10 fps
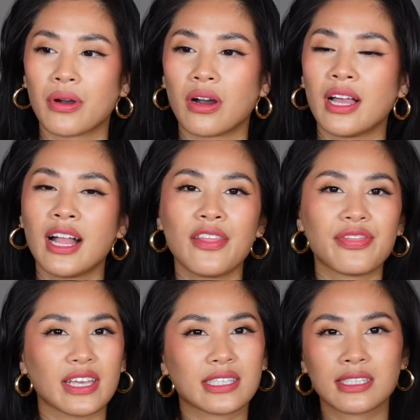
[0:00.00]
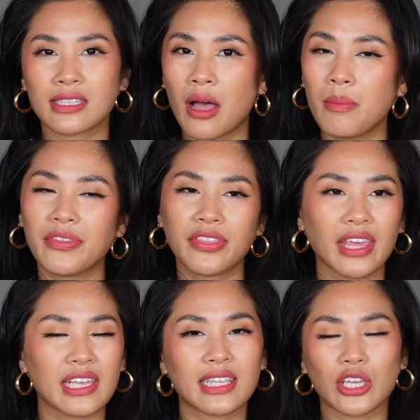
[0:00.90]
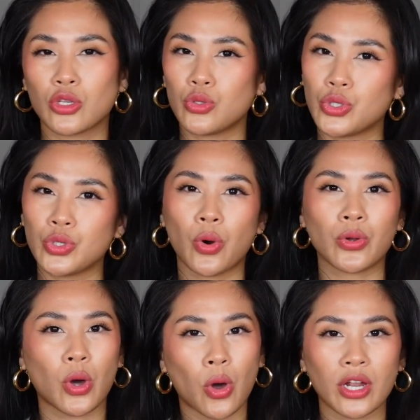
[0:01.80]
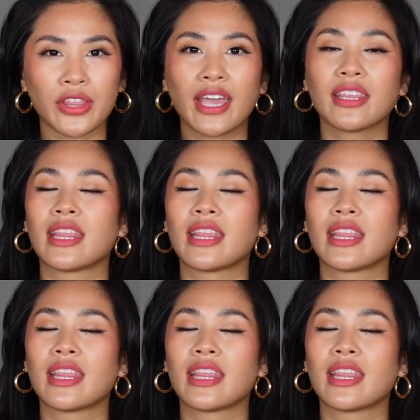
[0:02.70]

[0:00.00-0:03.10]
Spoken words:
but there's some things that you do on holiday